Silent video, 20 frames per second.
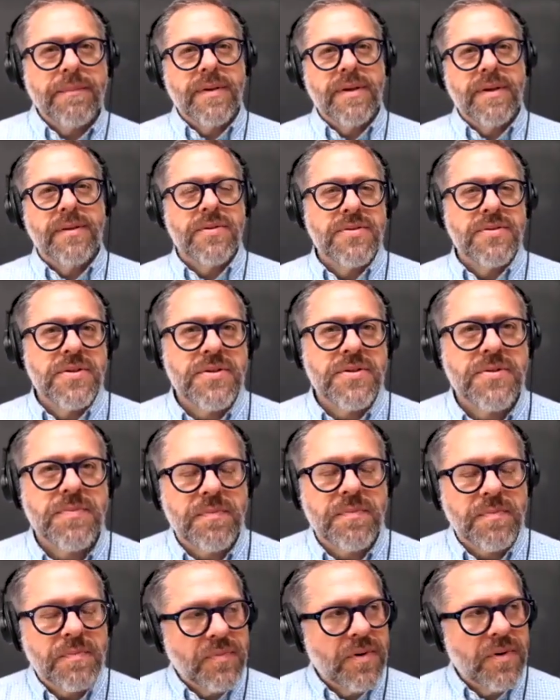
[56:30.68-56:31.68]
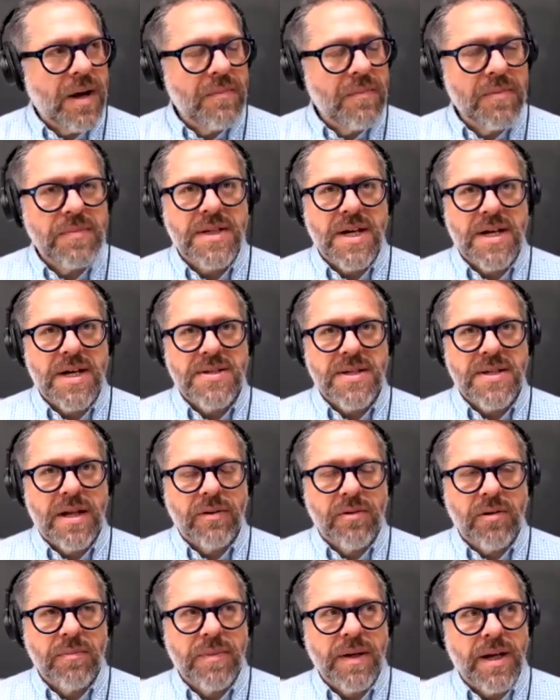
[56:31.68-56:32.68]
just to problematize that a
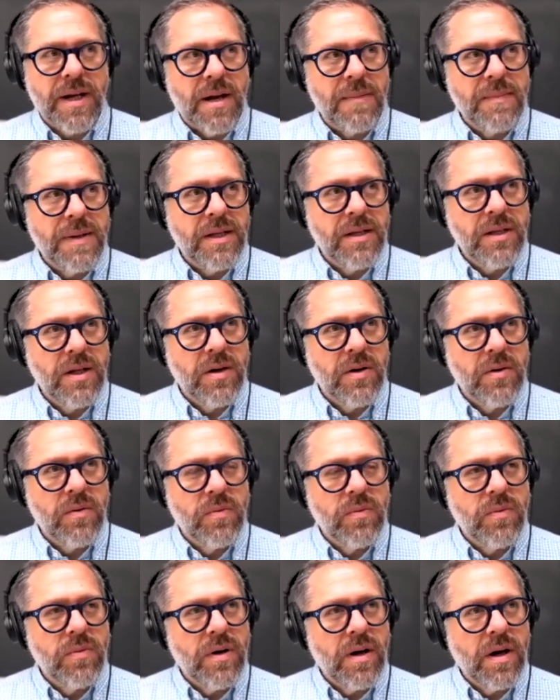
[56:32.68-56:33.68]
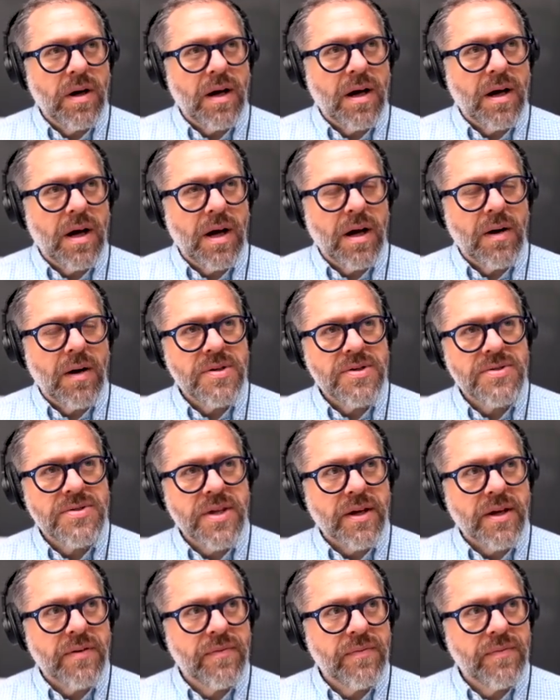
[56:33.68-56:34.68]
little bit, I mean, I always
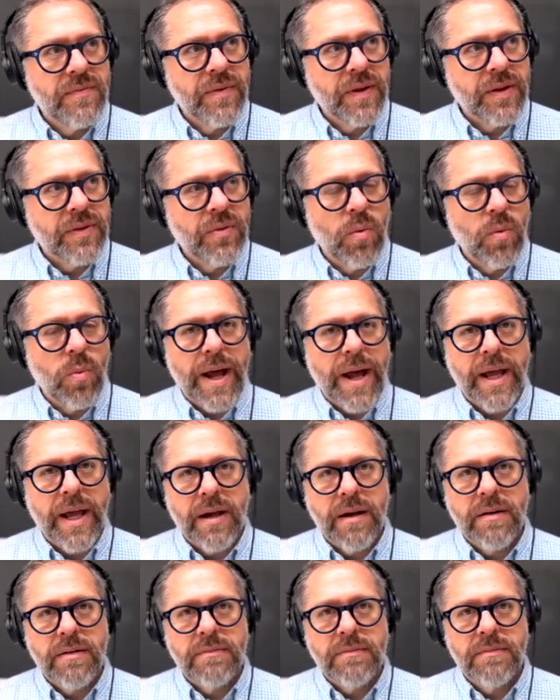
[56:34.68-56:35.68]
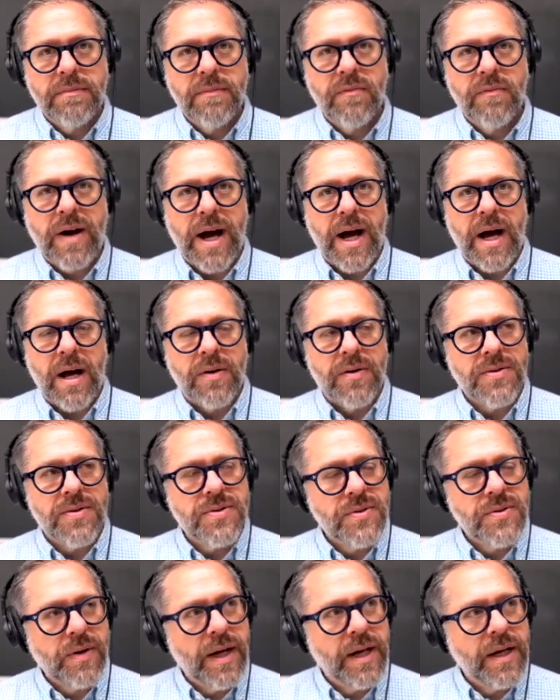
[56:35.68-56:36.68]
think of like the wedding
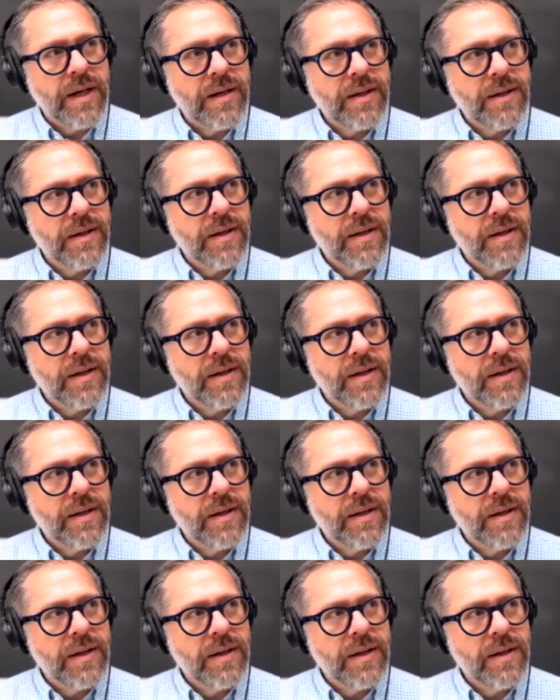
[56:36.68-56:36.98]
vows, right?